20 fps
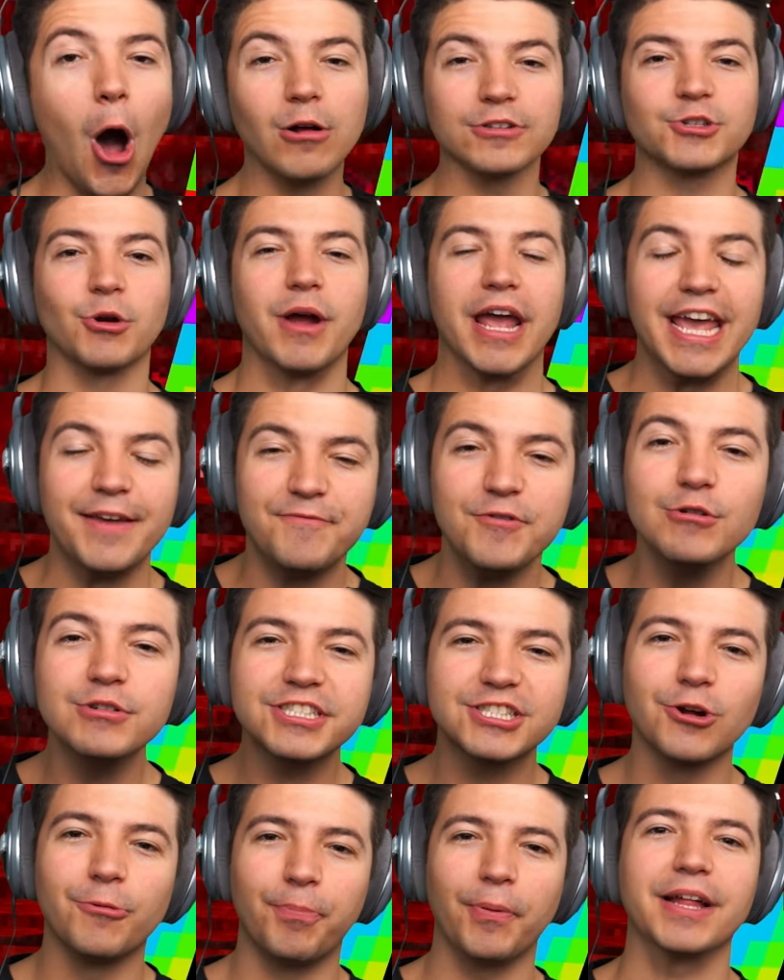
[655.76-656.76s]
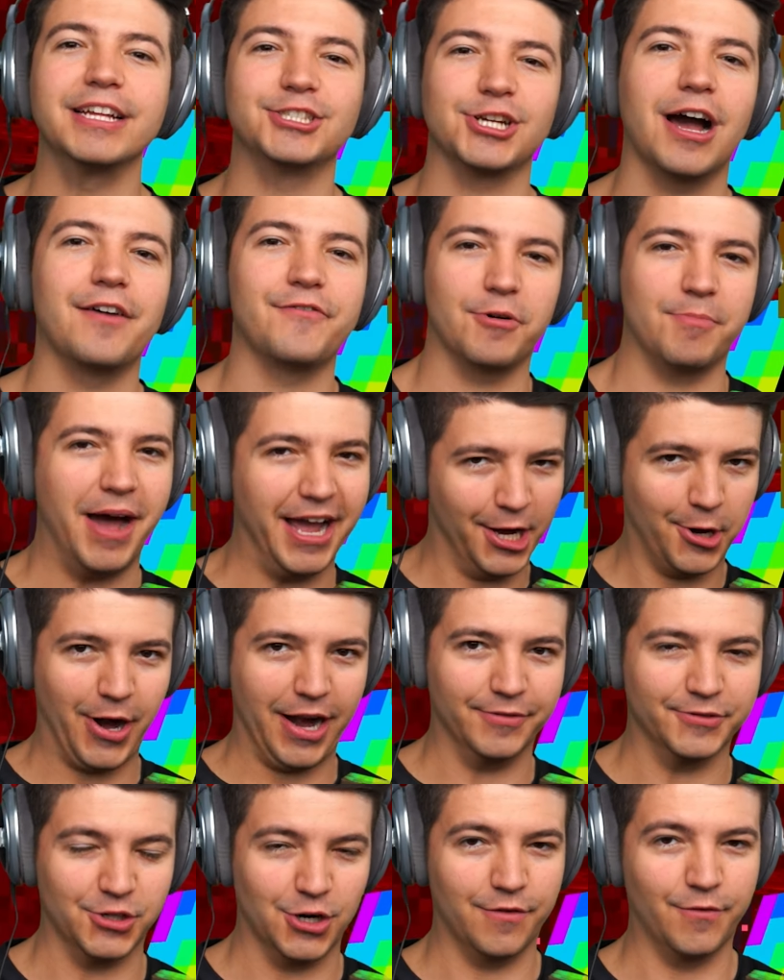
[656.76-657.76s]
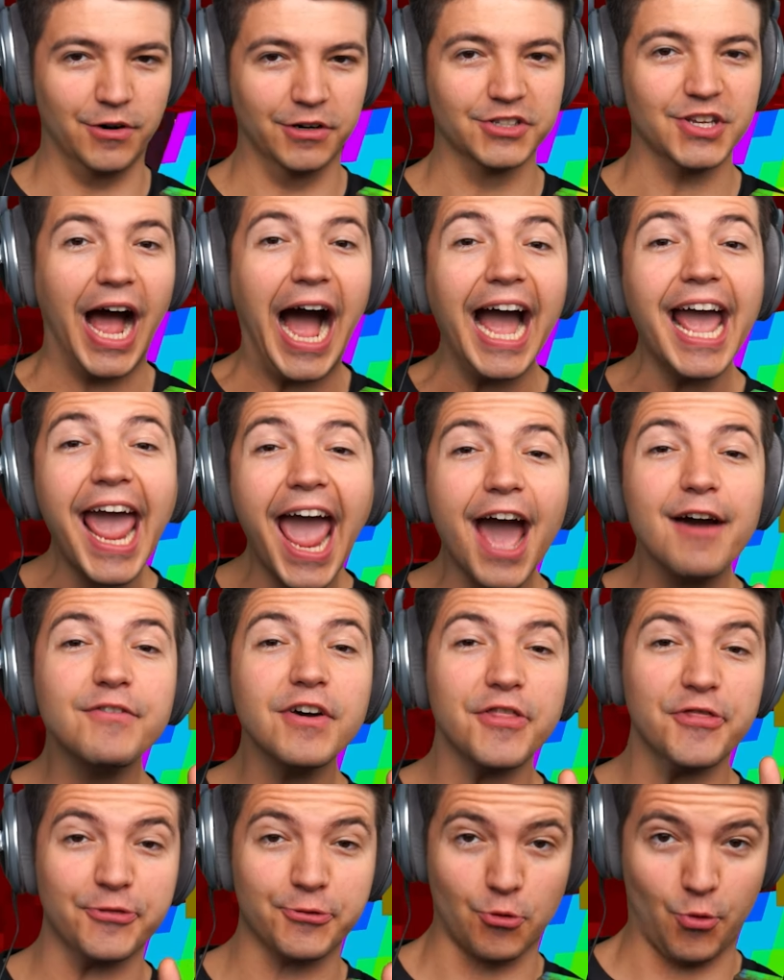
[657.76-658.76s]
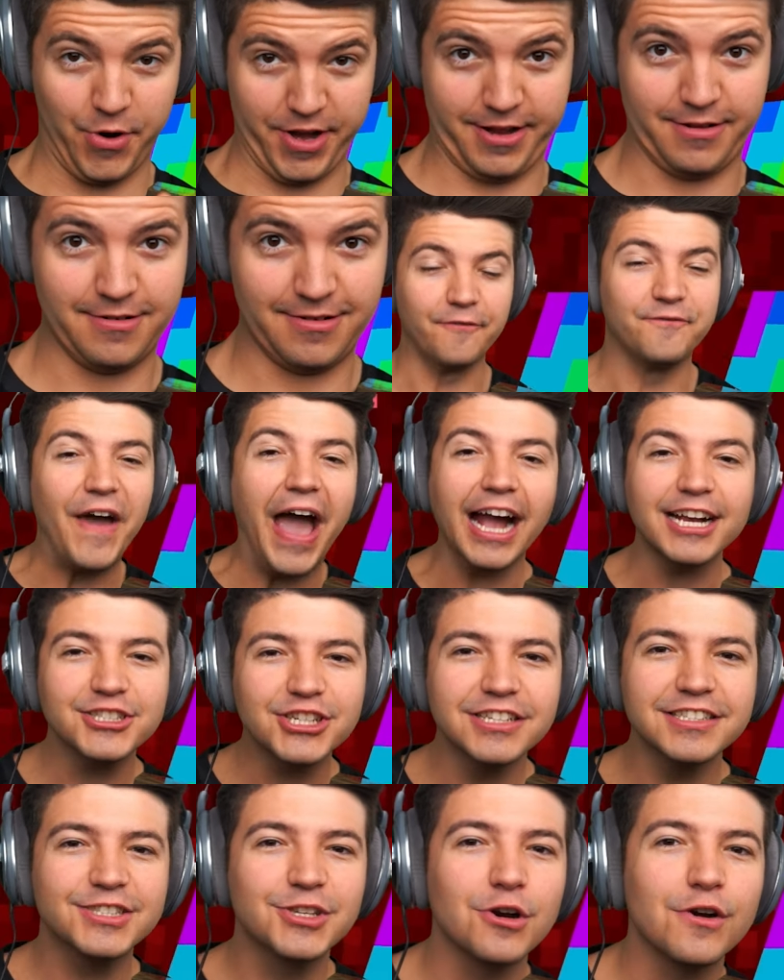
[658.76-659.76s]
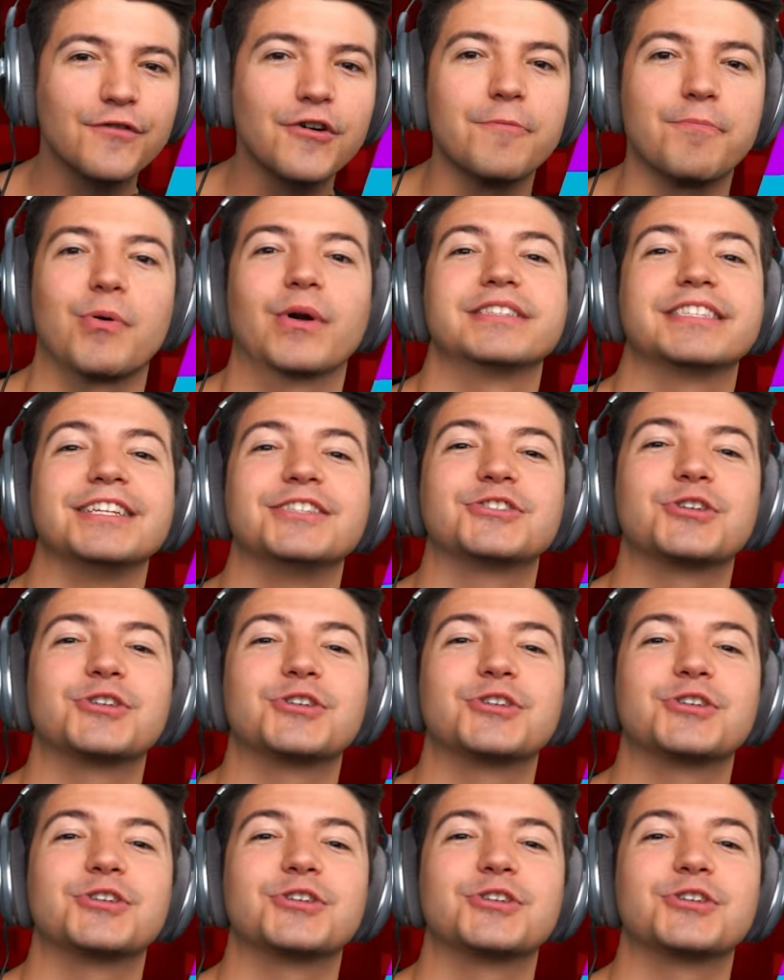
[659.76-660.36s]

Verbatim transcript: Also, if you still play Java Minecraft servers, I have three. A faction server, prison